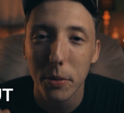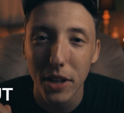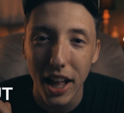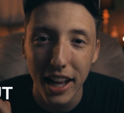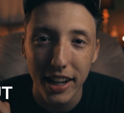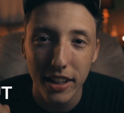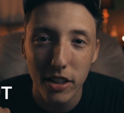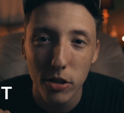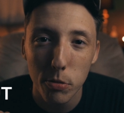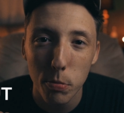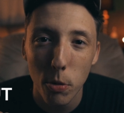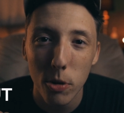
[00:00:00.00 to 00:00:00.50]

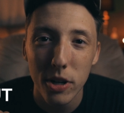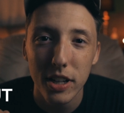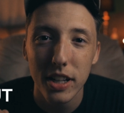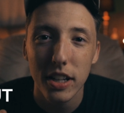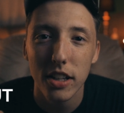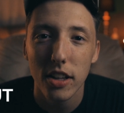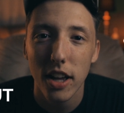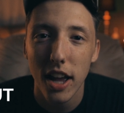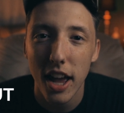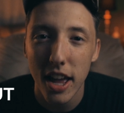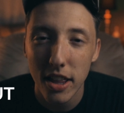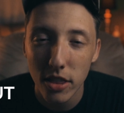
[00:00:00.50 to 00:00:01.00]
blackest
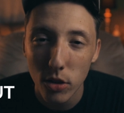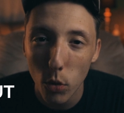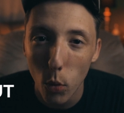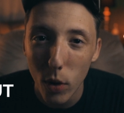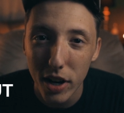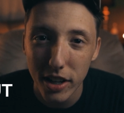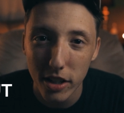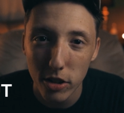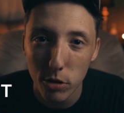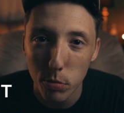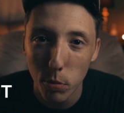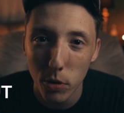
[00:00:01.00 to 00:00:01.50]
point and the
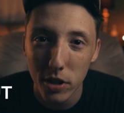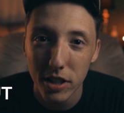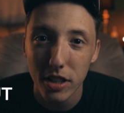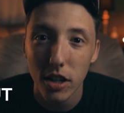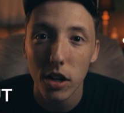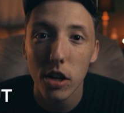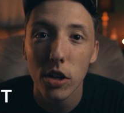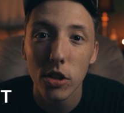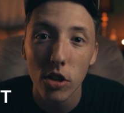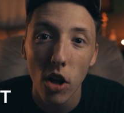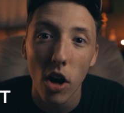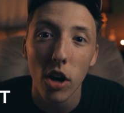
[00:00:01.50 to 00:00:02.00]
whitest point
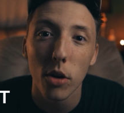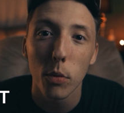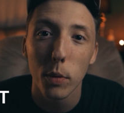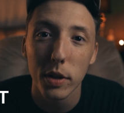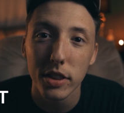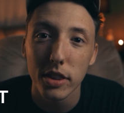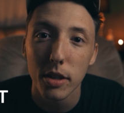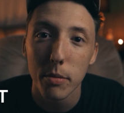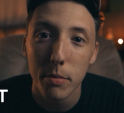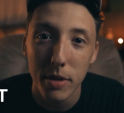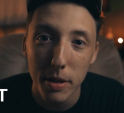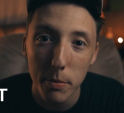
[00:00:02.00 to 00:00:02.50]
along
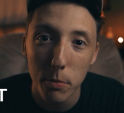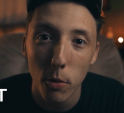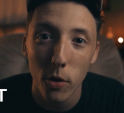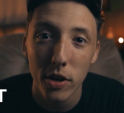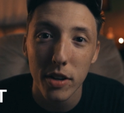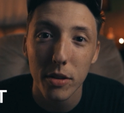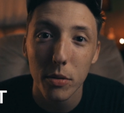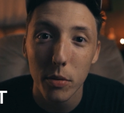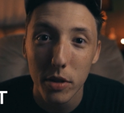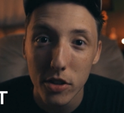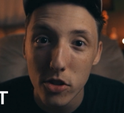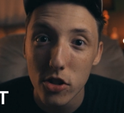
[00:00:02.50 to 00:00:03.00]
with the
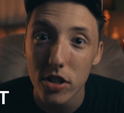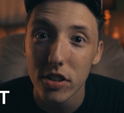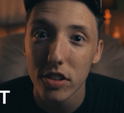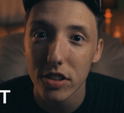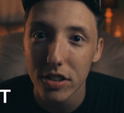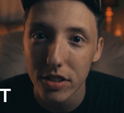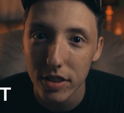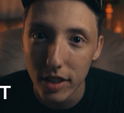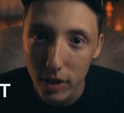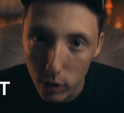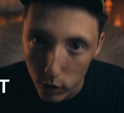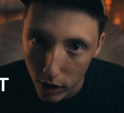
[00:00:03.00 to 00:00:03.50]
midpoint, which
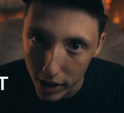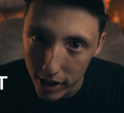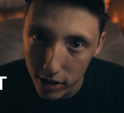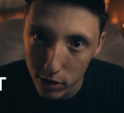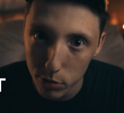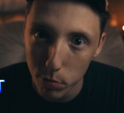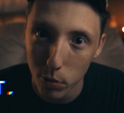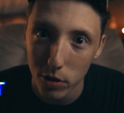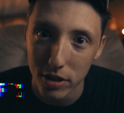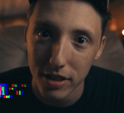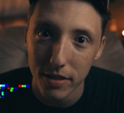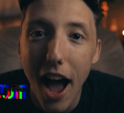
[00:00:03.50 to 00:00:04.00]
is the
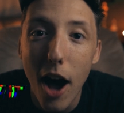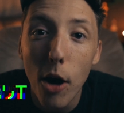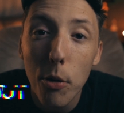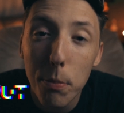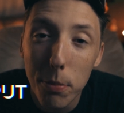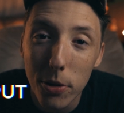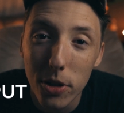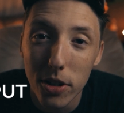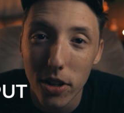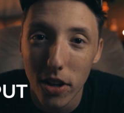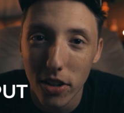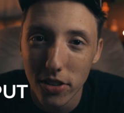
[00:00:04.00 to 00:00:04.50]
grayest point.
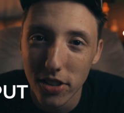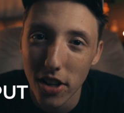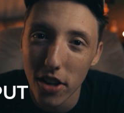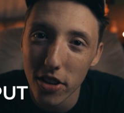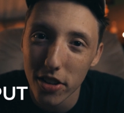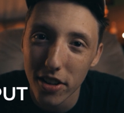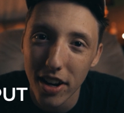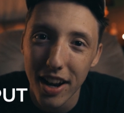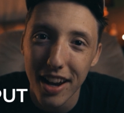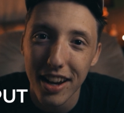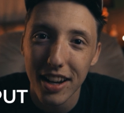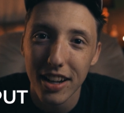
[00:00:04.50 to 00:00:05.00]
Output, on the
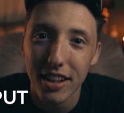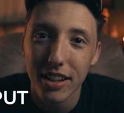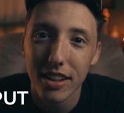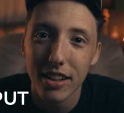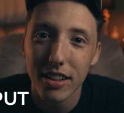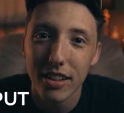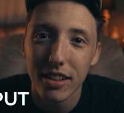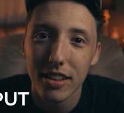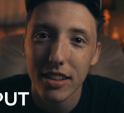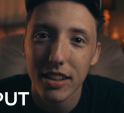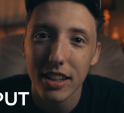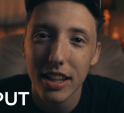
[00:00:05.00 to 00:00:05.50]
other
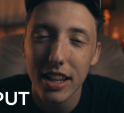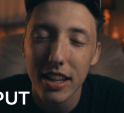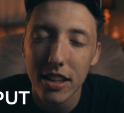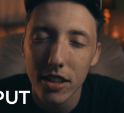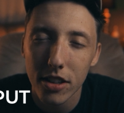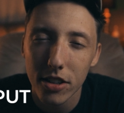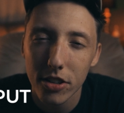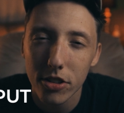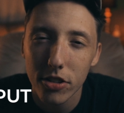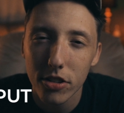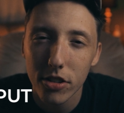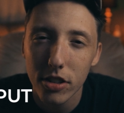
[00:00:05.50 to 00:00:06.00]
hand,
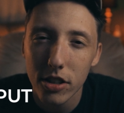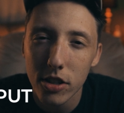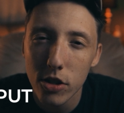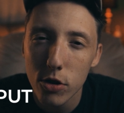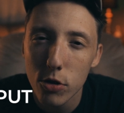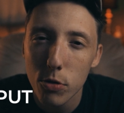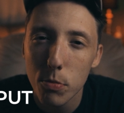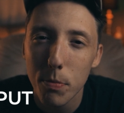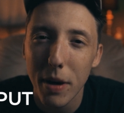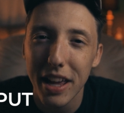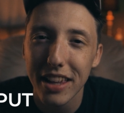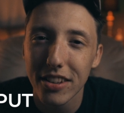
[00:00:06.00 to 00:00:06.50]
is
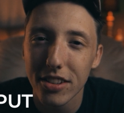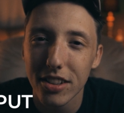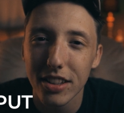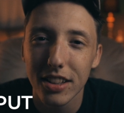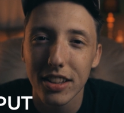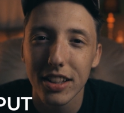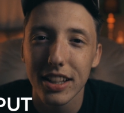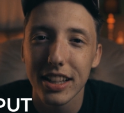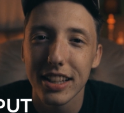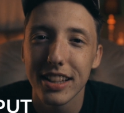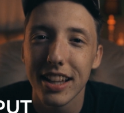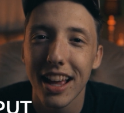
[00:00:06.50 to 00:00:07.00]
you
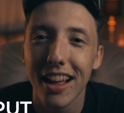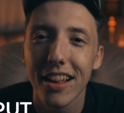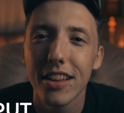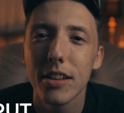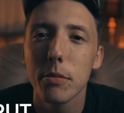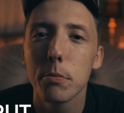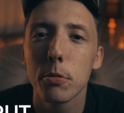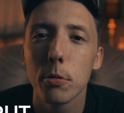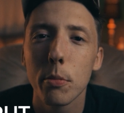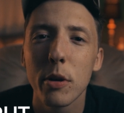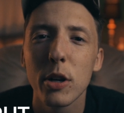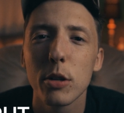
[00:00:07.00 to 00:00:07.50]
basically
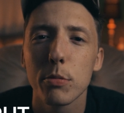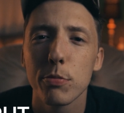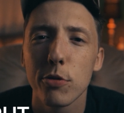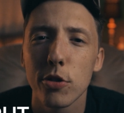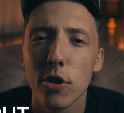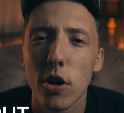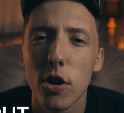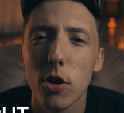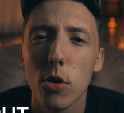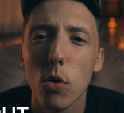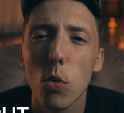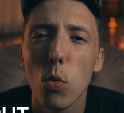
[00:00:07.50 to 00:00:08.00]
telling Premiere
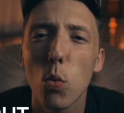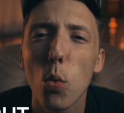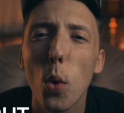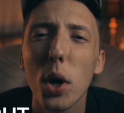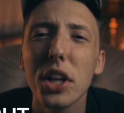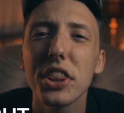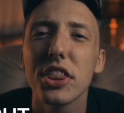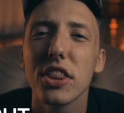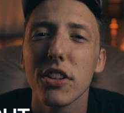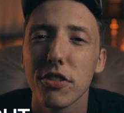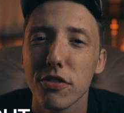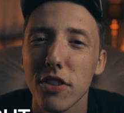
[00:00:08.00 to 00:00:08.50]
Pro
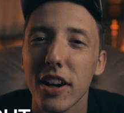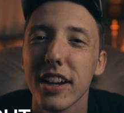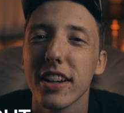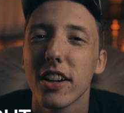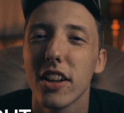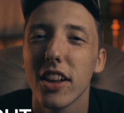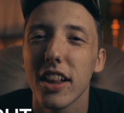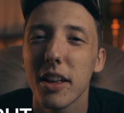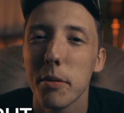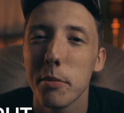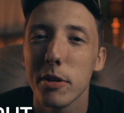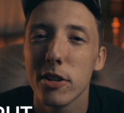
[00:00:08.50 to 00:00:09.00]
what the
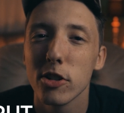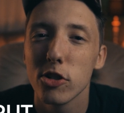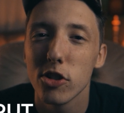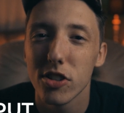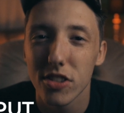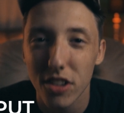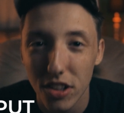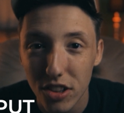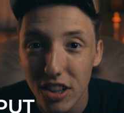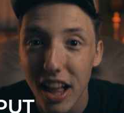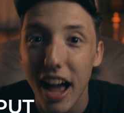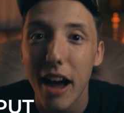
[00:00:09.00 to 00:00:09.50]
final image
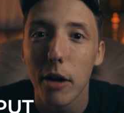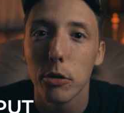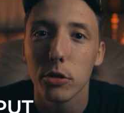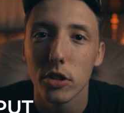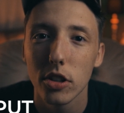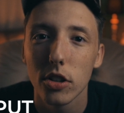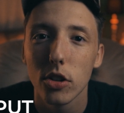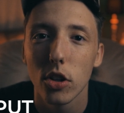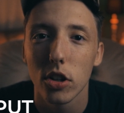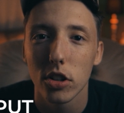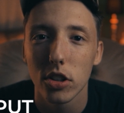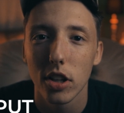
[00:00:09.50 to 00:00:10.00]
is allowed
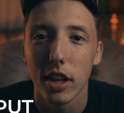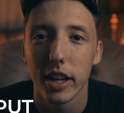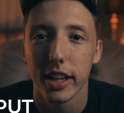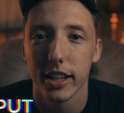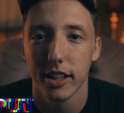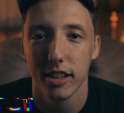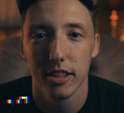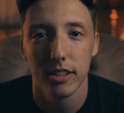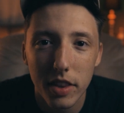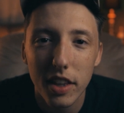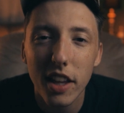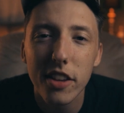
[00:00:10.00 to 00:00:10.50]
to look like.
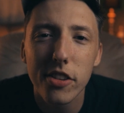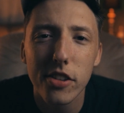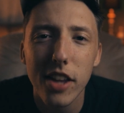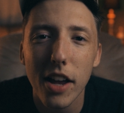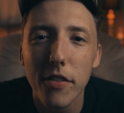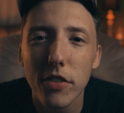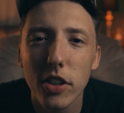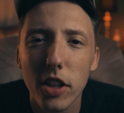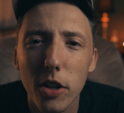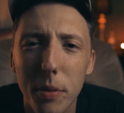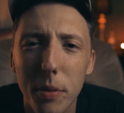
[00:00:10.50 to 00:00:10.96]
Let's dive a